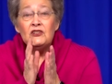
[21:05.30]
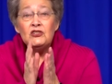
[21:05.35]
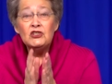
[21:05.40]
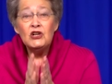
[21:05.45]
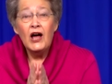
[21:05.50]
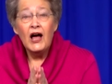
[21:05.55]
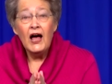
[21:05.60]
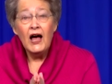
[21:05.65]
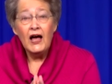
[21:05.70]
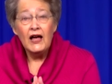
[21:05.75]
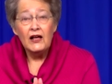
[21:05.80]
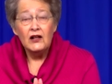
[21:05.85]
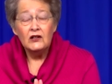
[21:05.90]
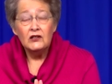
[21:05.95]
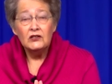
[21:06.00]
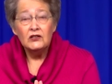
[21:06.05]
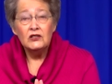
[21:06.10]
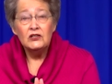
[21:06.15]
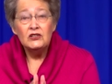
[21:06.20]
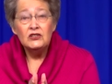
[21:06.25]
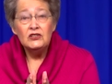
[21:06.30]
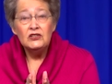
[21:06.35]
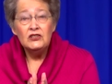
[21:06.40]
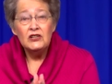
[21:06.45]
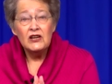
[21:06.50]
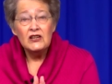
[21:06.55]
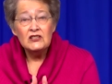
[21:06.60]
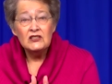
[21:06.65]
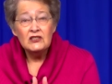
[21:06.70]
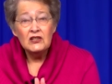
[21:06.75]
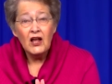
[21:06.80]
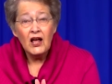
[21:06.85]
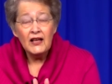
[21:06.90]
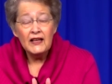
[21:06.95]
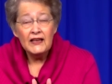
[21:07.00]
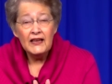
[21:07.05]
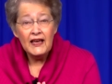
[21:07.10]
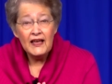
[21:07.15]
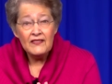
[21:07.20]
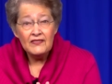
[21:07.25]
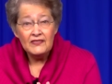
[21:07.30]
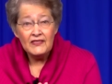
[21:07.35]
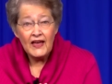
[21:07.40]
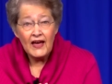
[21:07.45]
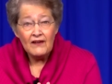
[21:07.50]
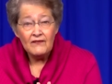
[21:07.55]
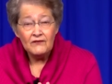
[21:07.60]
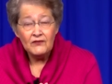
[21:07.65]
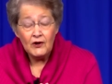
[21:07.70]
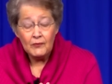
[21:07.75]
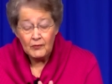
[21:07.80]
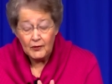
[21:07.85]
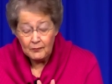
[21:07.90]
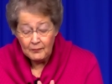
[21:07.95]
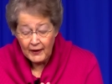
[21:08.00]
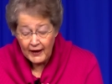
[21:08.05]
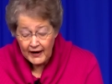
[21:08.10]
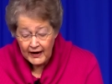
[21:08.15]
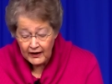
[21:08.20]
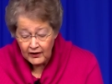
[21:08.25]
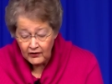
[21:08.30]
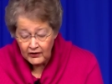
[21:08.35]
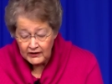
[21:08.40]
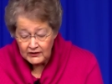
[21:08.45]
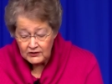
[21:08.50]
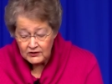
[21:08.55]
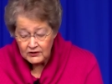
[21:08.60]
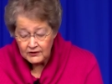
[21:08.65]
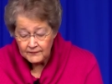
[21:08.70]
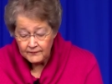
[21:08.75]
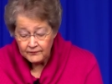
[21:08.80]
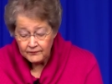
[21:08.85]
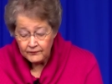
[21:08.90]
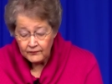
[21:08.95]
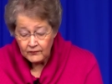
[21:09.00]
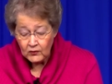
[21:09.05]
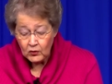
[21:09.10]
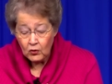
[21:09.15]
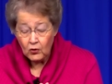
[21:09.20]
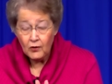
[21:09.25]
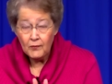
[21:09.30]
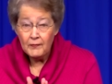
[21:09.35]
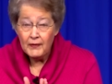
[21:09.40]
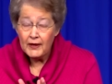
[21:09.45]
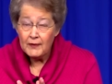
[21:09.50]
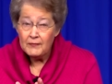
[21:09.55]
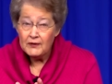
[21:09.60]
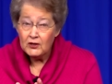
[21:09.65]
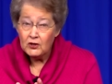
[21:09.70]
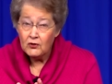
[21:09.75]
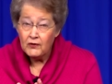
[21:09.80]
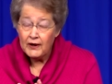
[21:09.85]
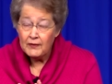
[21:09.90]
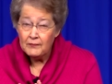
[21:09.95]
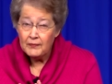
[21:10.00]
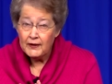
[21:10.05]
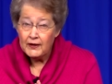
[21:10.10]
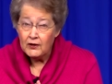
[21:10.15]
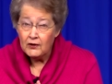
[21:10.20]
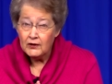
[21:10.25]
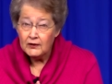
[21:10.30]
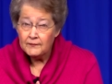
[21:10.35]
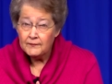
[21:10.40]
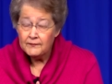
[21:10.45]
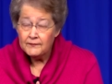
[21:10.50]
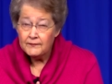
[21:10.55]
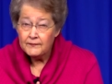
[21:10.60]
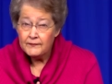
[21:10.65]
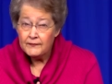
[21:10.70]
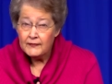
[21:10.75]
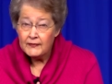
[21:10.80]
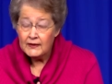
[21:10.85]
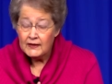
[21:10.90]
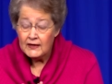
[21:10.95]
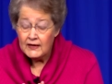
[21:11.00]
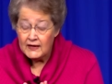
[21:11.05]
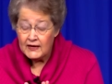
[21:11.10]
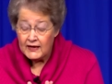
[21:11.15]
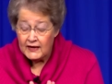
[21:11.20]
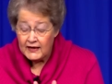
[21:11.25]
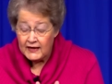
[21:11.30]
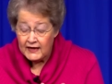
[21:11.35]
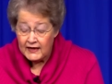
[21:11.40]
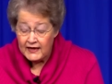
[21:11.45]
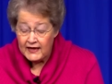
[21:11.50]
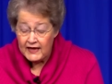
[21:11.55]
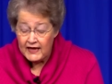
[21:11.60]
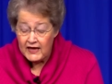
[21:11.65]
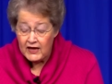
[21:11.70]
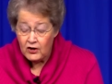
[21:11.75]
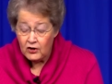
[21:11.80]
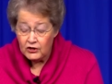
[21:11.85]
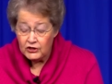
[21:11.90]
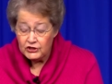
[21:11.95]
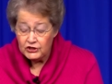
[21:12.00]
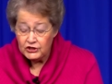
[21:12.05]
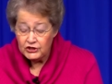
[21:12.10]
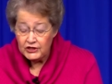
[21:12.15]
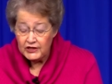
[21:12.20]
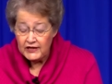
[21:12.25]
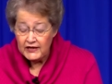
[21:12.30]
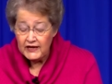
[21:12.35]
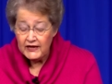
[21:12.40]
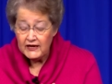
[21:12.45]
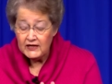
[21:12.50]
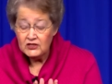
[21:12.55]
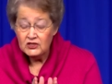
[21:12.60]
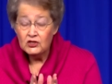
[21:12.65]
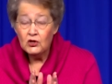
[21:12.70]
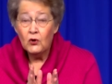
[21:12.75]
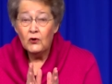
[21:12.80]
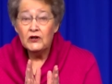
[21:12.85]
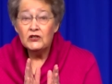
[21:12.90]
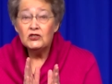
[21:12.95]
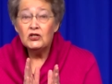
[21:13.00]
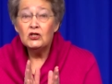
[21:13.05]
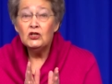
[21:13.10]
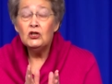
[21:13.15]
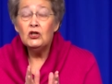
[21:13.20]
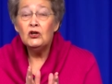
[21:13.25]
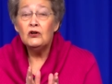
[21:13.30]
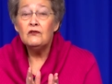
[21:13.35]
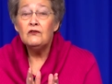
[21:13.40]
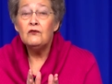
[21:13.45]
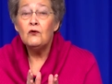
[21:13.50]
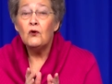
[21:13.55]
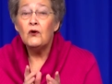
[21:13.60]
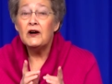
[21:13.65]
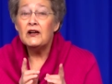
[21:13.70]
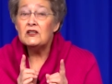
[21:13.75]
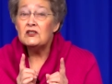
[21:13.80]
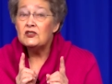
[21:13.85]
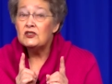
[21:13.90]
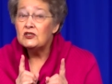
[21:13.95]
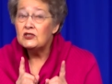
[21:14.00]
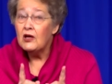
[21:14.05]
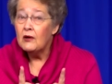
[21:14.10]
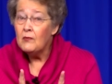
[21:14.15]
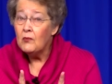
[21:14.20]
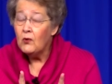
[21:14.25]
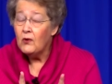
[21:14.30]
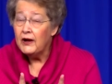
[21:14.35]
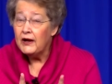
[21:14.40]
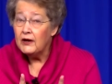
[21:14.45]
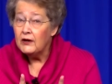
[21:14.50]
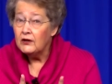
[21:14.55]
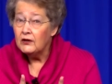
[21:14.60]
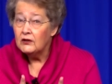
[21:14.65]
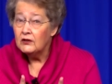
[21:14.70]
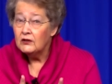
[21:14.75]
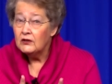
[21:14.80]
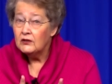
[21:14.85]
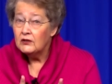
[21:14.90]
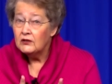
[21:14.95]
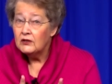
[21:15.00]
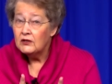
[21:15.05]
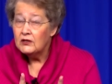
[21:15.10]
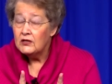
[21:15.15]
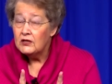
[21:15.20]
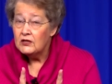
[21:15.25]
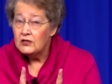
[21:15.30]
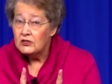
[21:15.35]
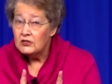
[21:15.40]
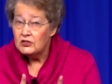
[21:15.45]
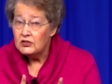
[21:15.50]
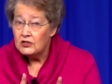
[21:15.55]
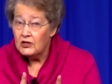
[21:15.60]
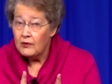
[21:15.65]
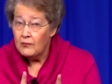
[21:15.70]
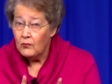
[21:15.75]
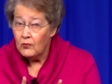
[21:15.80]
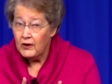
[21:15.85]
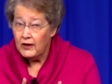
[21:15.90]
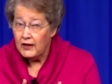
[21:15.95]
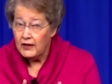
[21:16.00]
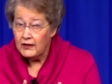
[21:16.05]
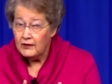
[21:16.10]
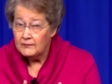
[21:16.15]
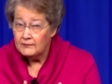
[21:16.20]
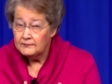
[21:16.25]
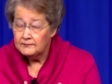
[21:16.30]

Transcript: child does not get that from a parent or maybe a grandparent, he or she is going to look for it somewhere, some way.